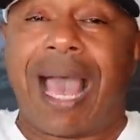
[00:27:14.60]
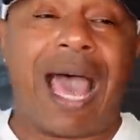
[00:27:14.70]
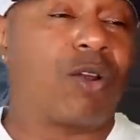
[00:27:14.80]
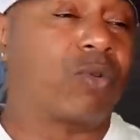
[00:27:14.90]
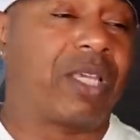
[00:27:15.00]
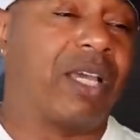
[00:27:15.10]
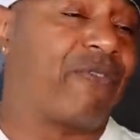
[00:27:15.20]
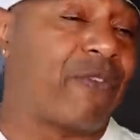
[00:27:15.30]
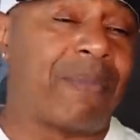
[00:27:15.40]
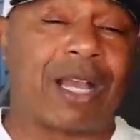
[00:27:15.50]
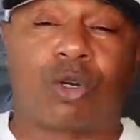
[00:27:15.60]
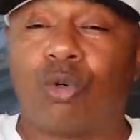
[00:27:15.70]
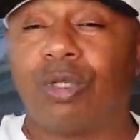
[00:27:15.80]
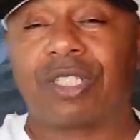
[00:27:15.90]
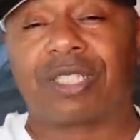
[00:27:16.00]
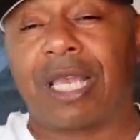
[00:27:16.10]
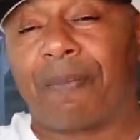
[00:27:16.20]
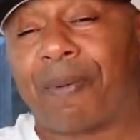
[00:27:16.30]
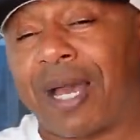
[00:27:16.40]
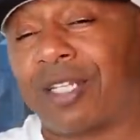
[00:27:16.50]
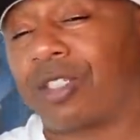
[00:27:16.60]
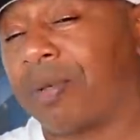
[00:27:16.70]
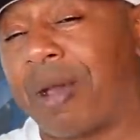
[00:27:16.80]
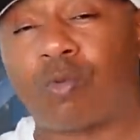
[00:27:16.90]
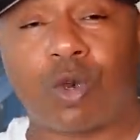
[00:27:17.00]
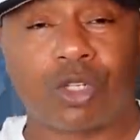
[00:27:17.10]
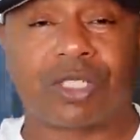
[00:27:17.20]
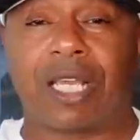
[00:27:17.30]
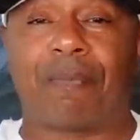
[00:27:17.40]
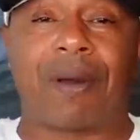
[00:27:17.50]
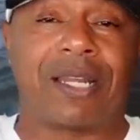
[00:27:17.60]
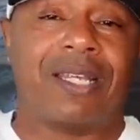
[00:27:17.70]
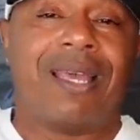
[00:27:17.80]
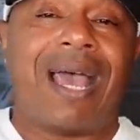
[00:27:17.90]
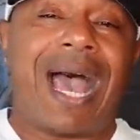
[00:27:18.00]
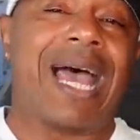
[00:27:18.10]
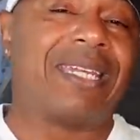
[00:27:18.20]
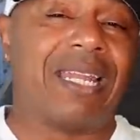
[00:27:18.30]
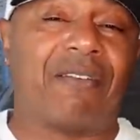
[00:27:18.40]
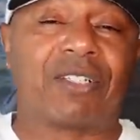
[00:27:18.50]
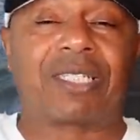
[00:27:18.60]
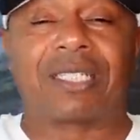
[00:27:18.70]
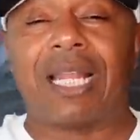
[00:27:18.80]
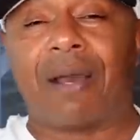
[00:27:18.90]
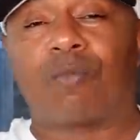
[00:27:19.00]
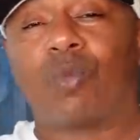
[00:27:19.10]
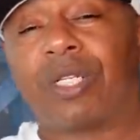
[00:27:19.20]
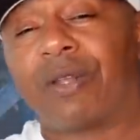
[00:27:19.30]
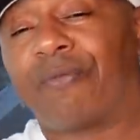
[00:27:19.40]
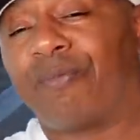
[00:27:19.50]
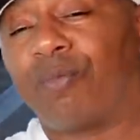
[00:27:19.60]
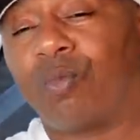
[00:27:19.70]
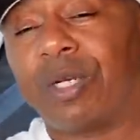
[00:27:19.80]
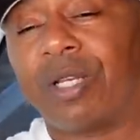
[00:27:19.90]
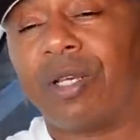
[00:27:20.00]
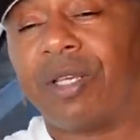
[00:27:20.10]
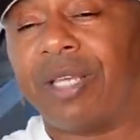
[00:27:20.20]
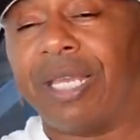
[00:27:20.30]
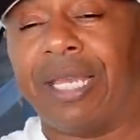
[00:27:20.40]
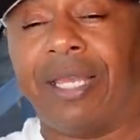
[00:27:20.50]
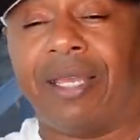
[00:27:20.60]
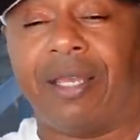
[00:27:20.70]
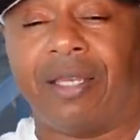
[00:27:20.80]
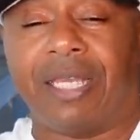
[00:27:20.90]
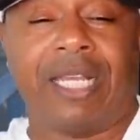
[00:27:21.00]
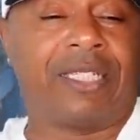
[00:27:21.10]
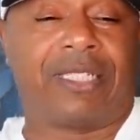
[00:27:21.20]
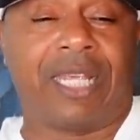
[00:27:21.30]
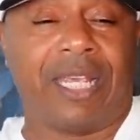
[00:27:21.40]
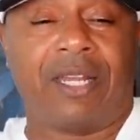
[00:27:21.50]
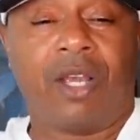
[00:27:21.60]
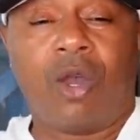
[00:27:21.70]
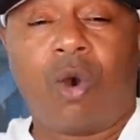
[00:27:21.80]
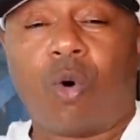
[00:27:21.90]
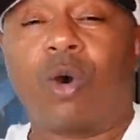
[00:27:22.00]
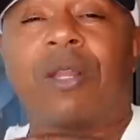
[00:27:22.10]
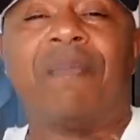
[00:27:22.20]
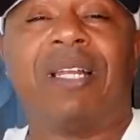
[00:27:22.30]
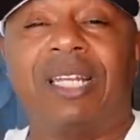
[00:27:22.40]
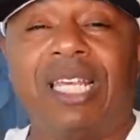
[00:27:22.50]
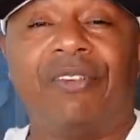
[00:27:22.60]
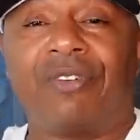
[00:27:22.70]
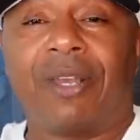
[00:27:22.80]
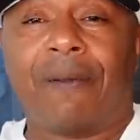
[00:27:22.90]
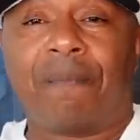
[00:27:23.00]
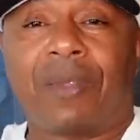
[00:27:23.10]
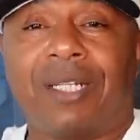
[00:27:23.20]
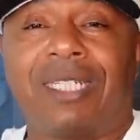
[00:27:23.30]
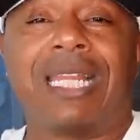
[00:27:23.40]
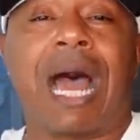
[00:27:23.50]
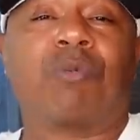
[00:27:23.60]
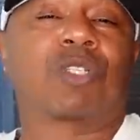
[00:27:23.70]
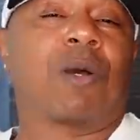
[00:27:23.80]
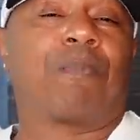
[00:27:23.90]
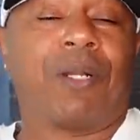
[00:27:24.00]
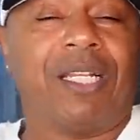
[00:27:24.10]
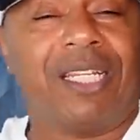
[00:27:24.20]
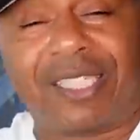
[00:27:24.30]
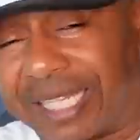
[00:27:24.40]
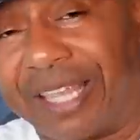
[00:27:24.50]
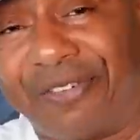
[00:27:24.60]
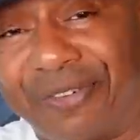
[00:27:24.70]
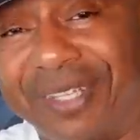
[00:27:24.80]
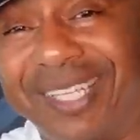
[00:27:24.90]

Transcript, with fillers: I don't care from my coolest cell partner to my worst cell partner. I never slept with the with the in, intent or the belief that I was completely safe.